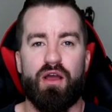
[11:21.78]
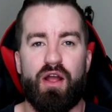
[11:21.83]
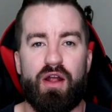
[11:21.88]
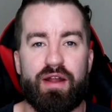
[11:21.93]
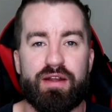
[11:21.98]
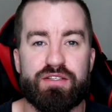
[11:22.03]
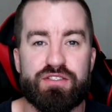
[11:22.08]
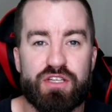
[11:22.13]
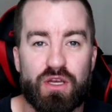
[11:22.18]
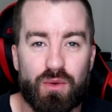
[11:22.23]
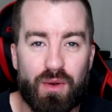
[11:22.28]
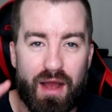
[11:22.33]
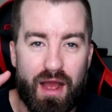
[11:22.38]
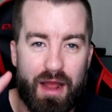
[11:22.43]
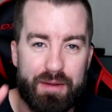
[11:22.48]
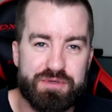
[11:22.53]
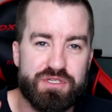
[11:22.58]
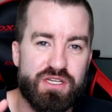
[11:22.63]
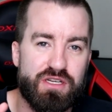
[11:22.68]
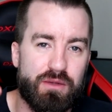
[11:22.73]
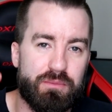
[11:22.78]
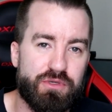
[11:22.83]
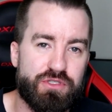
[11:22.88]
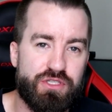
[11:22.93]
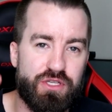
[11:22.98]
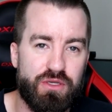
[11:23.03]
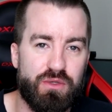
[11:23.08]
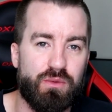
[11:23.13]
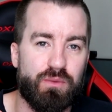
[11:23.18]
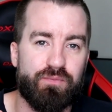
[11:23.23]
All right, so option number
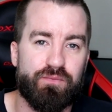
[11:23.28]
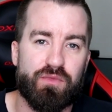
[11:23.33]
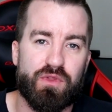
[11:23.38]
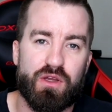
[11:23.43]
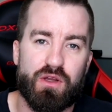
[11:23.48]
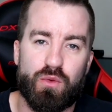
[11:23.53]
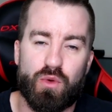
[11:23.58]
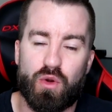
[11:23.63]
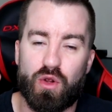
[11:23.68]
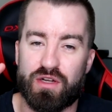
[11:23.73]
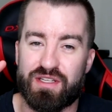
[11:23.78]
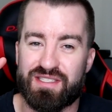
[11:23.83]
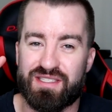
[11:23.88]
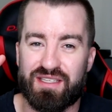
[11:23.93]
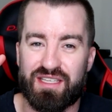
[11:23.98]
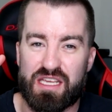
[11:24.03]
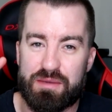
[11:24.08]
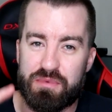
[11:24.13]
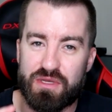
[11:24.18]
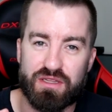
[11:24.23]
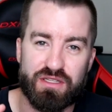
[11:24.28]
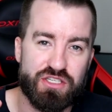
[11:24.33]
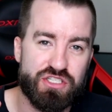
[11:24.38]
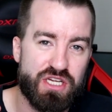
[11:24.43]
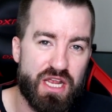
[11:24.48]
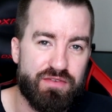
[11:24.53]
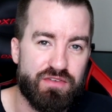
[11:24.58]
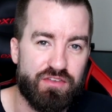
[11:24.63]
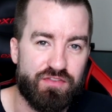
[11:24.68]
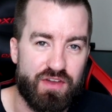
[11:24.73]
2, we're going to keep in the
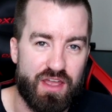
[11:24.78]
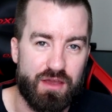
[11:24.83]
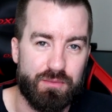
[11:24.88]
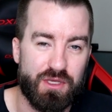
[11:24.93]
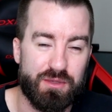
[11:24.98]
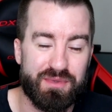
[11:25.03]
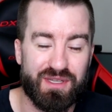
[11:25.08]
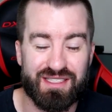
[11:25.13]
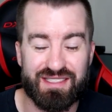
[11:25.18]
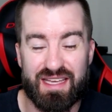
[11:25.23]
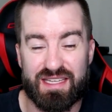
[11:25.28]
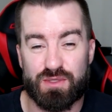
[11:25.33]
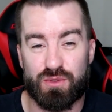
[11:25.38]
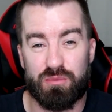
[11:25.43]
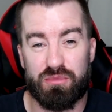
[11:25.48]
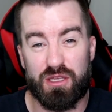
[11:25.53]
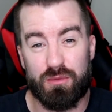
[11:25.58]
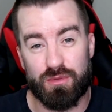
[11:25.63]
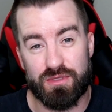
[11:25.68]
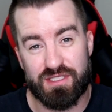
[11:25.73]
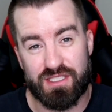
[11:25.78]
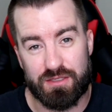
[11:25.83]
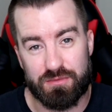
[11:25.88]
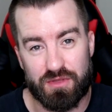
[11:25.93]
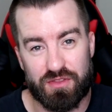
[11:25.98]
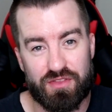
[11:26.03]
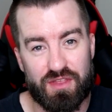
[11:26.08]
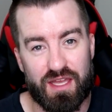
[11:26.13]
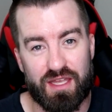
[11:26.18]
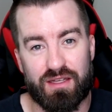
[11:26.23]
Chevy family because that's what people seem
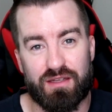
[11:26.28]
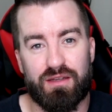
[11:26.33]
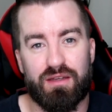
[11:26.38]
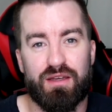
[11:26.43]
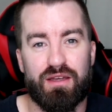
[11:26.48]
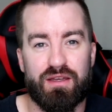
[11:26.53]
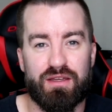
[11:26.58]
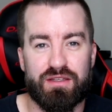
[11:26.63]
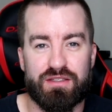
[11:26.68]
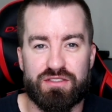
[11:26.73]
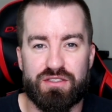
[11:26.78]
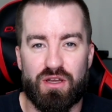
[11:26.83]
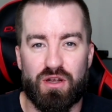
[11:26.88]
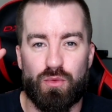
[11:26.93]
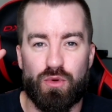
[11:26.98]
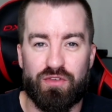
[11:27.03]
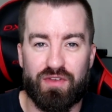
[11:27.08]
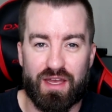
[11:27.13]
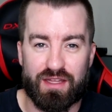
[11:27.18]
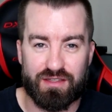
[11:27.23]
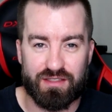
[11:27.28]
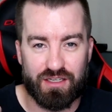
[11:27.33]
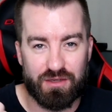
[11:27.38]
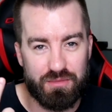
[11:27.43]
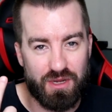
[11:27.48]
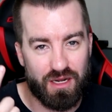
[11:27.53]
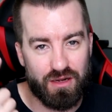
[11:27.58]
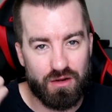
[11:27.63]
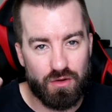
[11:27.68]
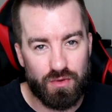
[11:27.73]
to think. So we've got the
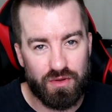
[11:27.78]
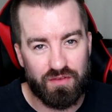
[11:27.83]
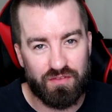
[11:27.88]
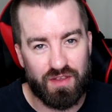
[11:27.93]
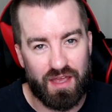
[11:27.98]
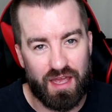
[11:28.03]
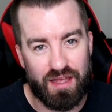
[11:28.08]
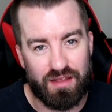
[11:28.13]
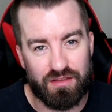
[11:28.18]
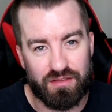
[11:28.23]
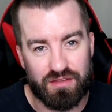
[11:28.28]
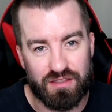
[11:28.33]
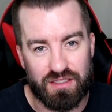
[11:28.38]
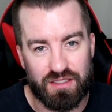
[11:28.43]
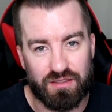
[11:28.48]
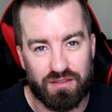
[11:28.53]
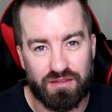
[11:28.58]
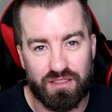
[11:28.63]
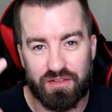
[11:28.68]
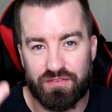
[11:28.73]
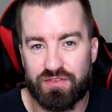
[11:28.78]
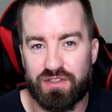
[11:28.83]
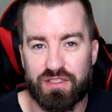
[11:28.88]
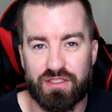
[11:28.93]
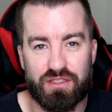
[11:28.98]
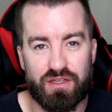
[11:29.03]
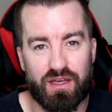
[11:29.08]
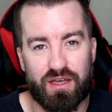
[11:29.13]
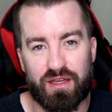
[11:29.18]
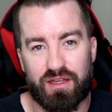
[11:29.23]
Camaro, we've got the
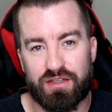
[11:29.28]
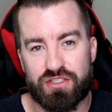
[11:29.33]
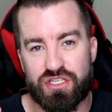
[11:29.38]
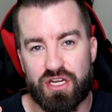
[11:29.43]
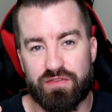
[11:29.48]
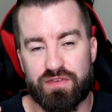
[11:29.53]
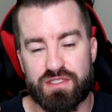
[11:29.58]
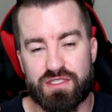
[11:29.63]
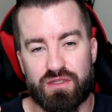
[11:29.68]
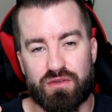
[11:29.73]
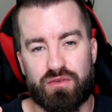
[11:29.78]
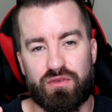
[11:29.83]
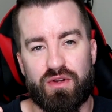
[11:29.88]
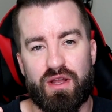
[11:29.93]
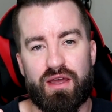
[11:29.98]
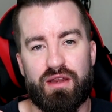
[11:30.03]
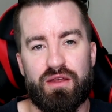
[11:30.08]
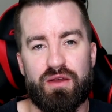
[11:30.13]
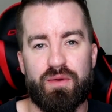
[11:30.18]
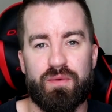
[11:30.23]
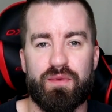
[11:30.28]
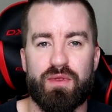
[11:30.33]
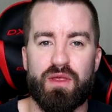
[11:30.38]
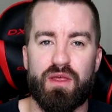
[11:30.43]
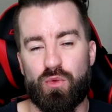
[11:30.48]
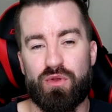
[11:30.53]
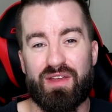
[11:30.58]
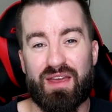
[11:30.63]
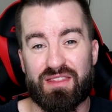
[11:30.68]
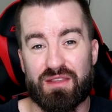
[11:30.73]
lifted Chevy Silverado,
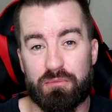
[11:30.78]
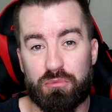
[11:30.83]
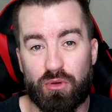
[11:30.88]
we got the